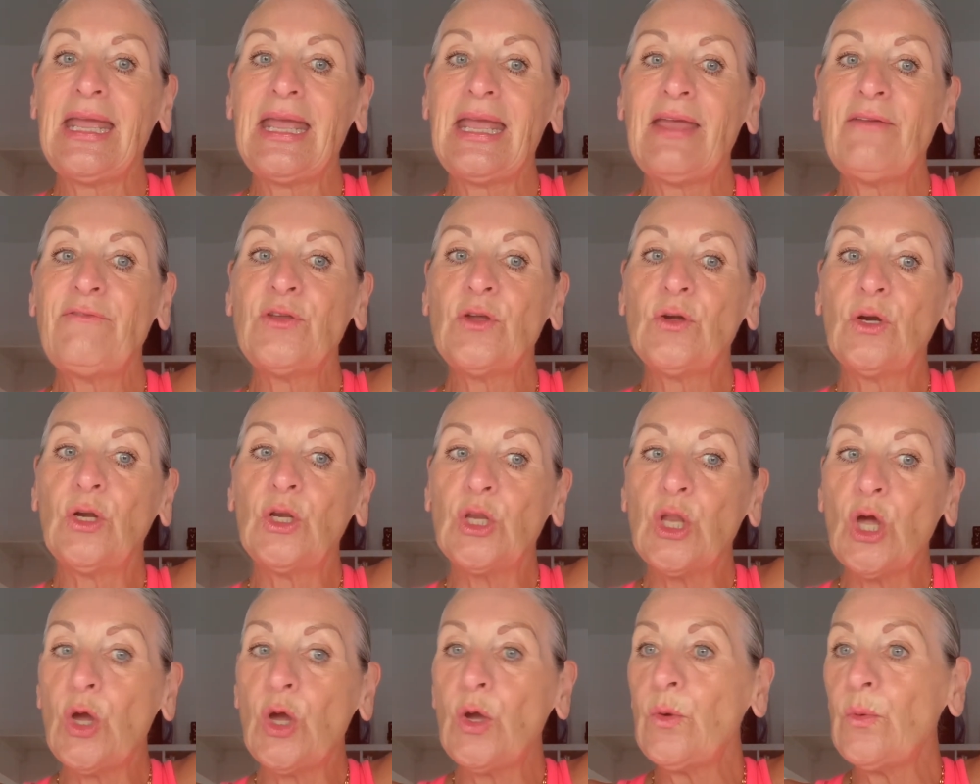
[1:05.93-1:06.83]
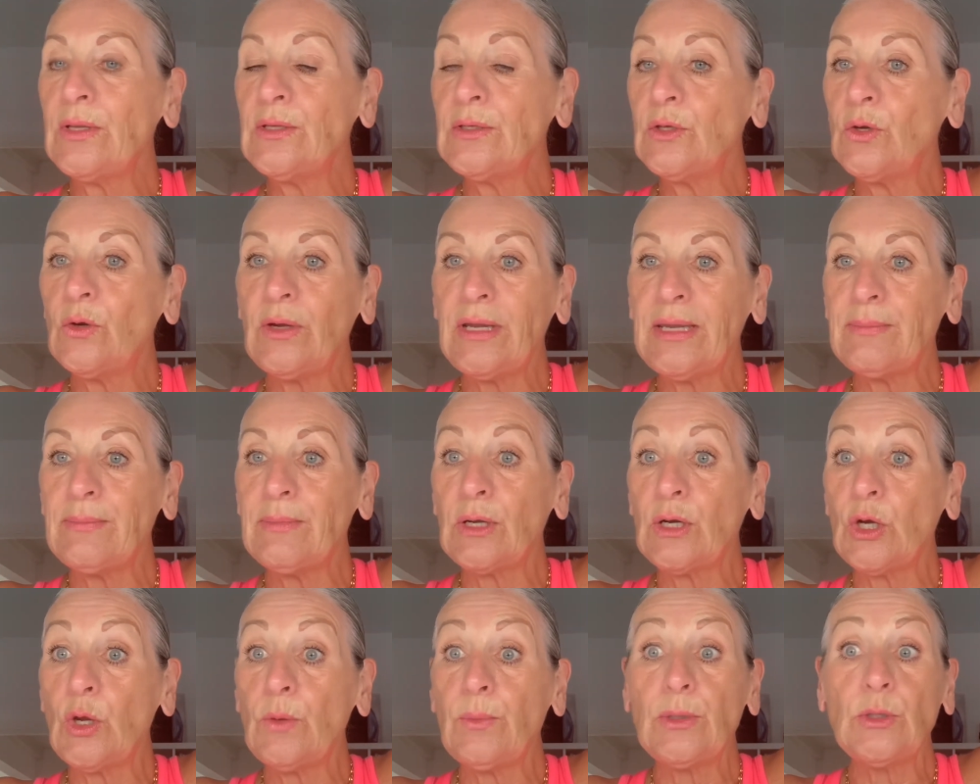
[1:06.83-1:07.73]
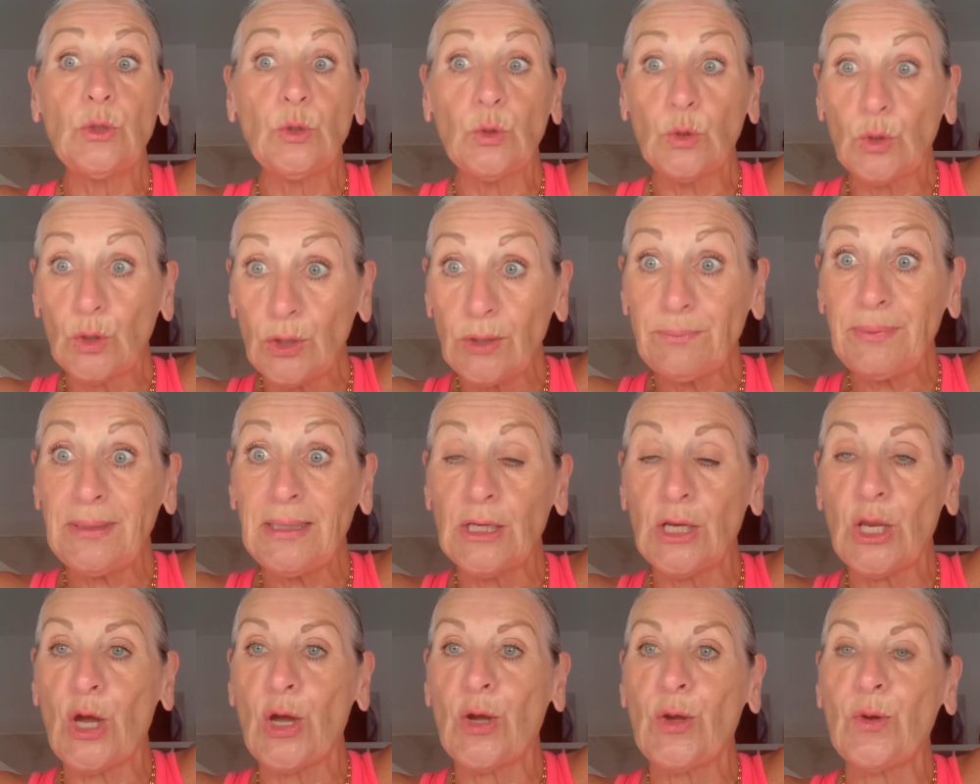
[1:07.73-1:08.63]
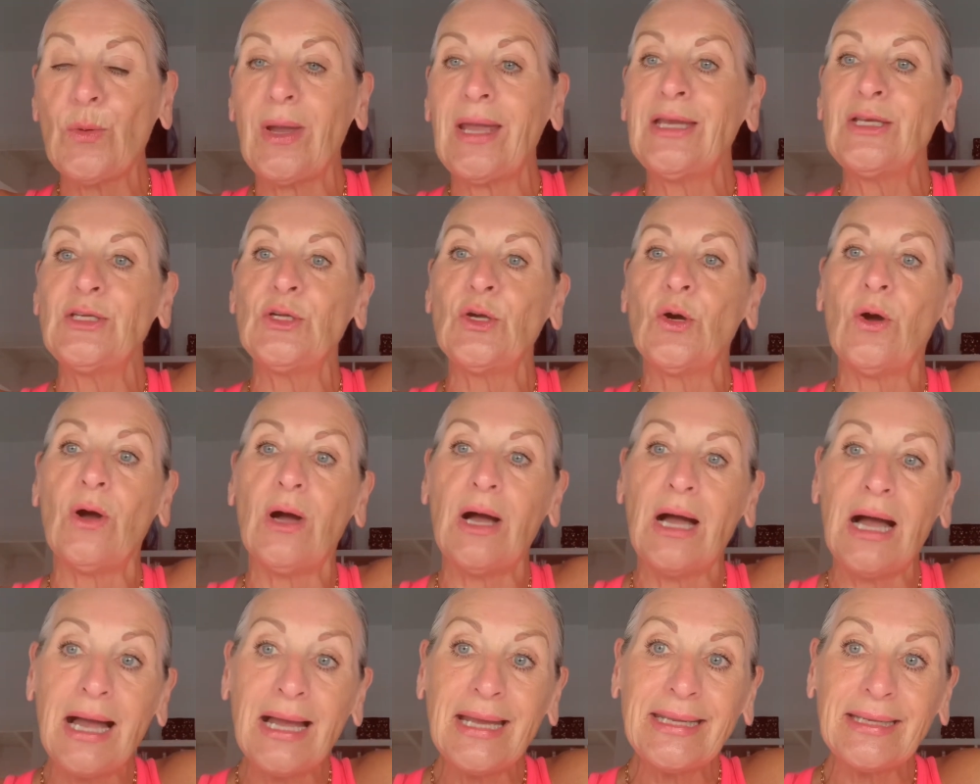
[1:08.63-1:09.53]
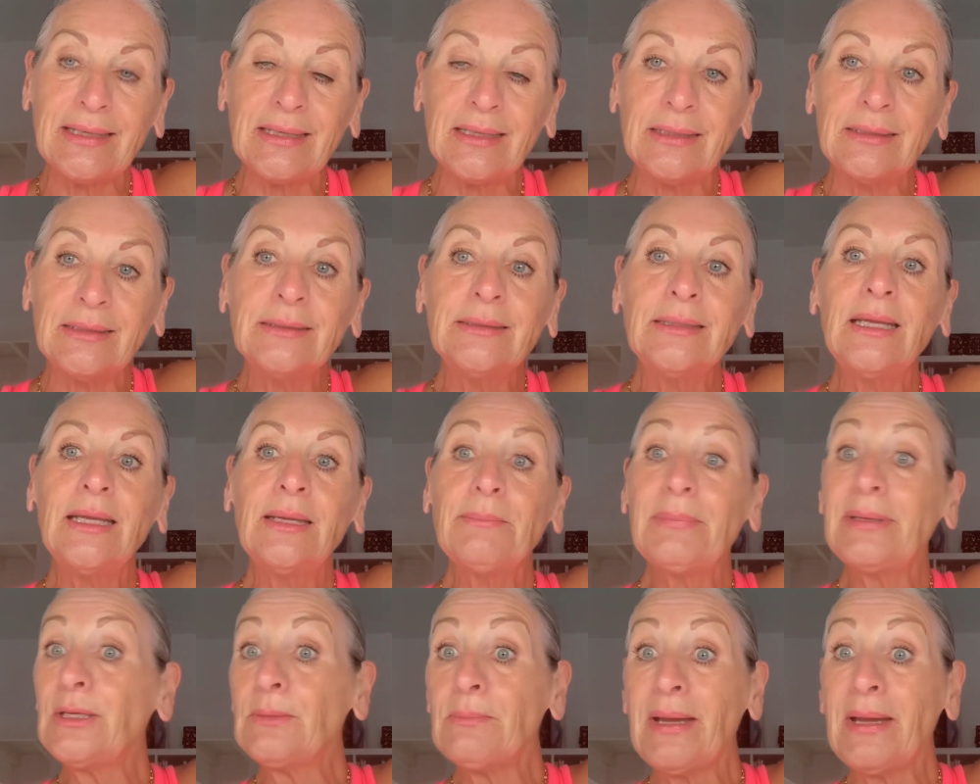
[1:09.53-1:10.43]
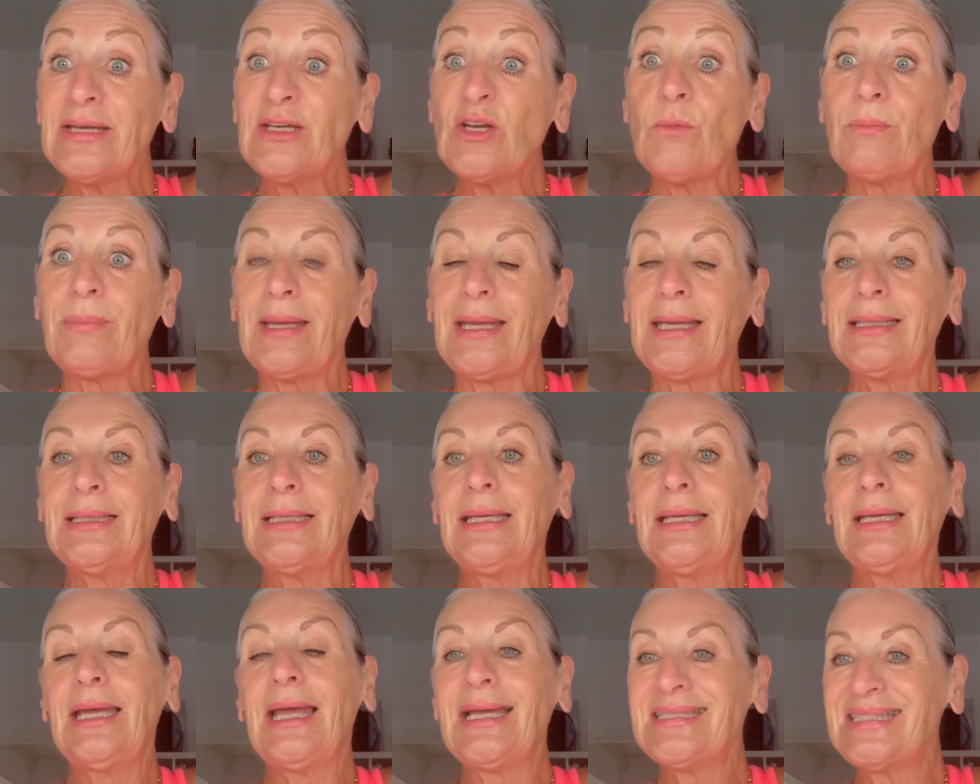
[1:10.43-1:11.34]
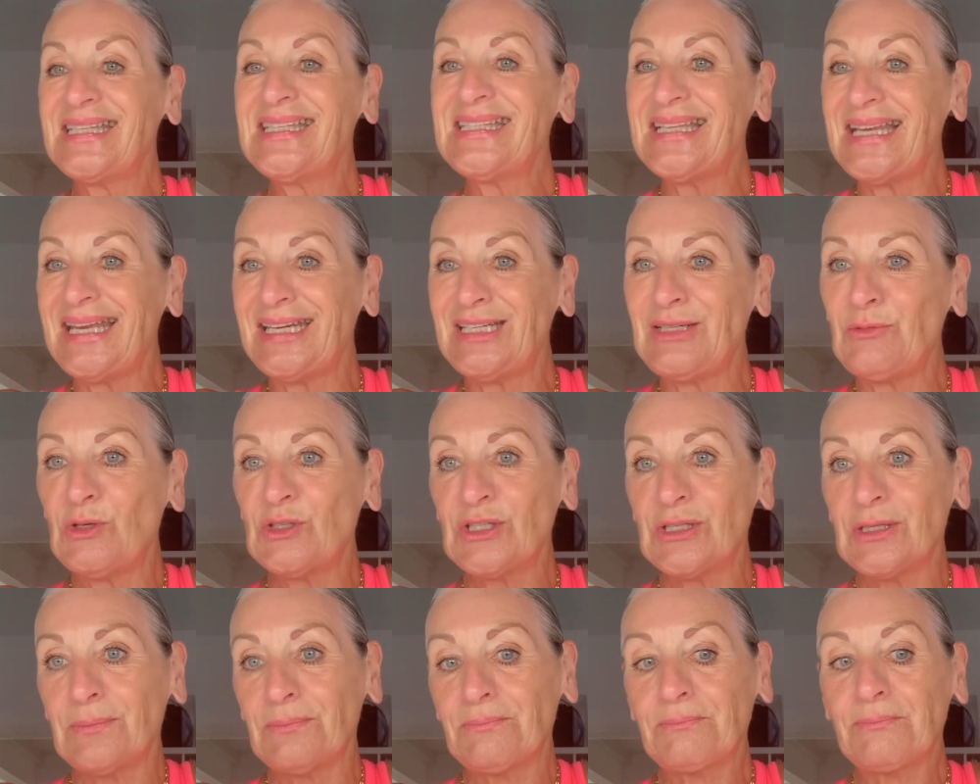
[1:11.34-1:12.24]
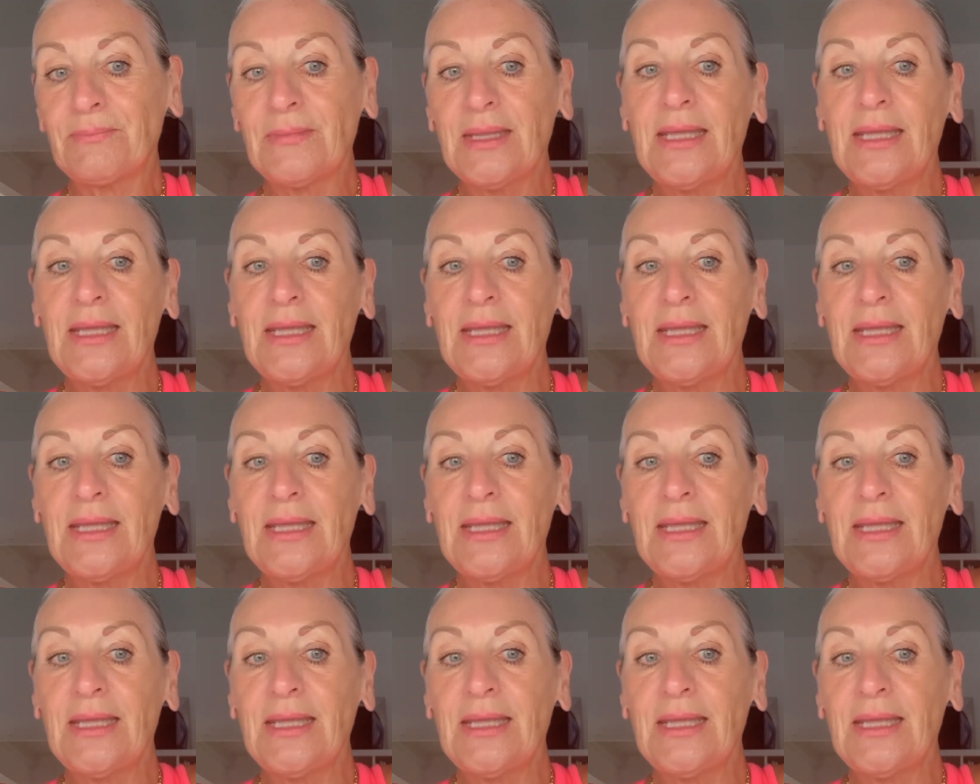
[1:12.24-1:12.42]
If you're low in your hemoglobin, you could be low in your iron, but you might not be, as this lady wasn't.